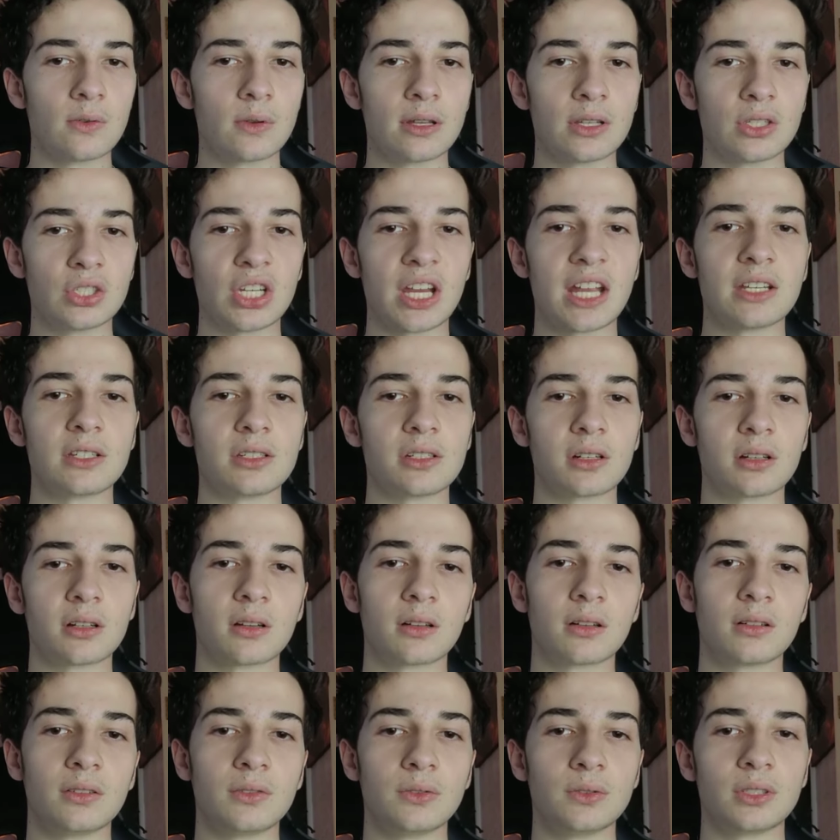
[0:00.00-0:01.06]
you can change your
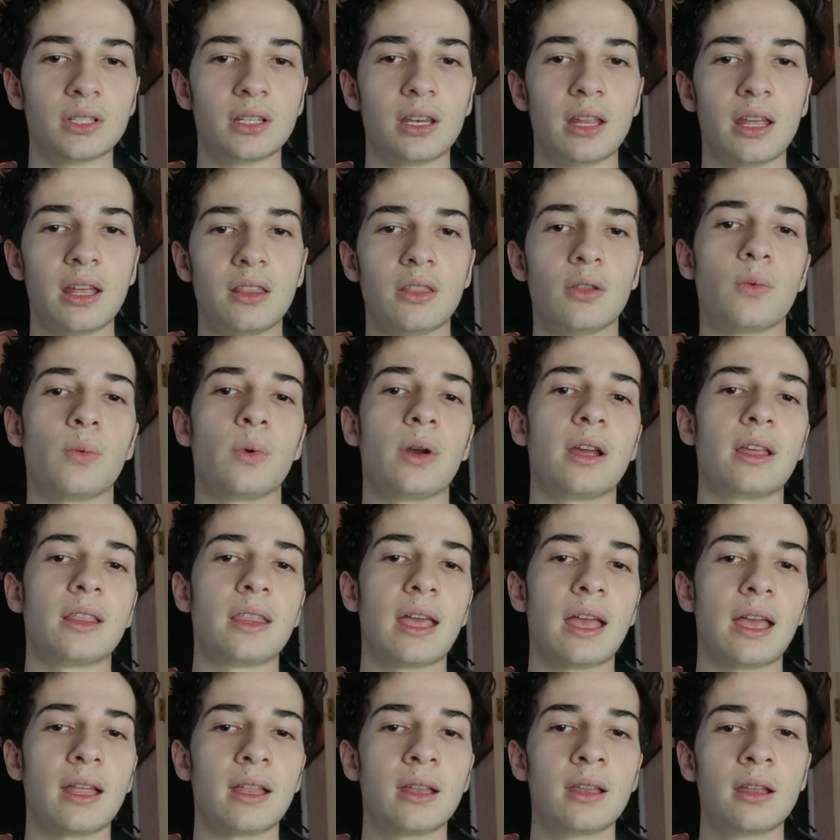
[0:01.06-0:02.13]
conclusion in the way
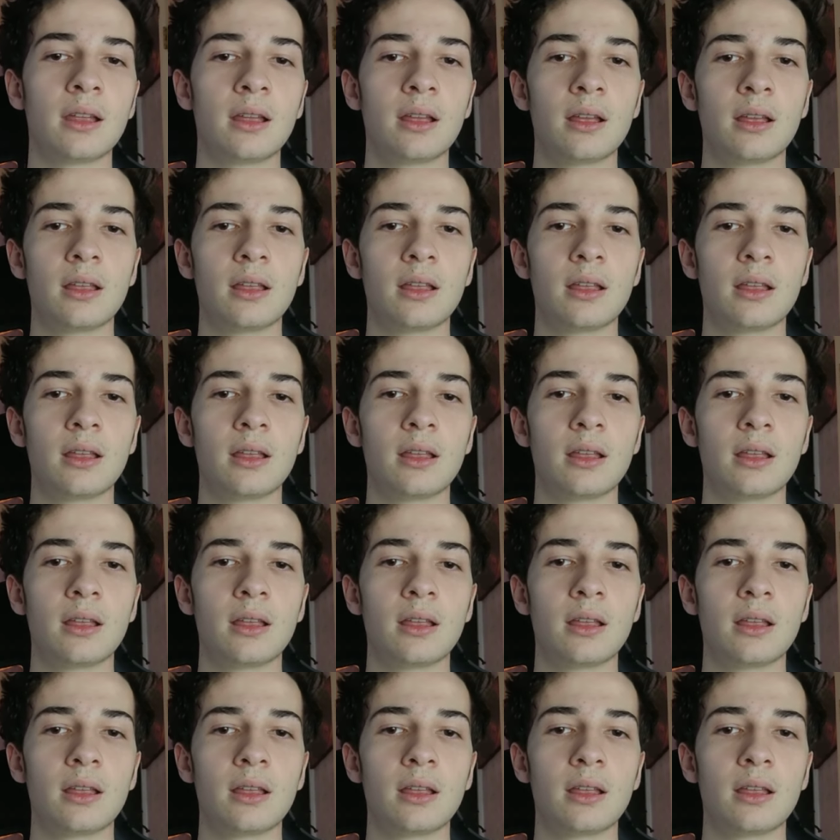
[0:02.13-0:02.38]
that